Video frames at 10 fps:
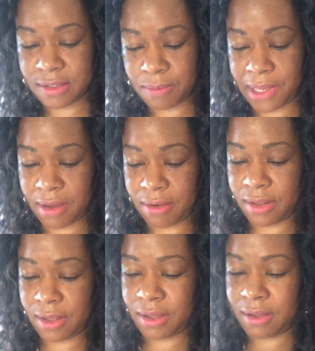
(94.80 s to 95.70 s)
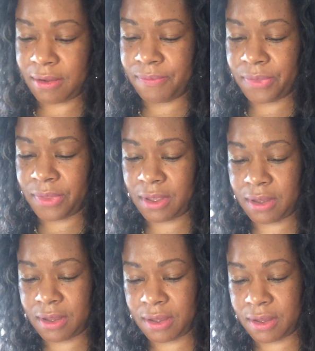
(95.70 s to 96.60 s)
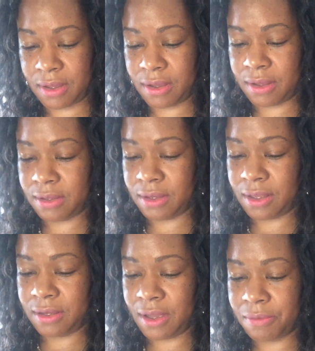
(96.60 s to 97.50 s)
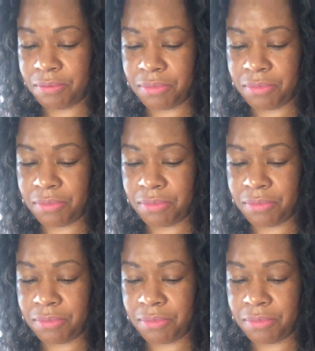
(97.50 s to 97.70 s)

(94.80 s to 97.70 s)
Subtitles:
about Young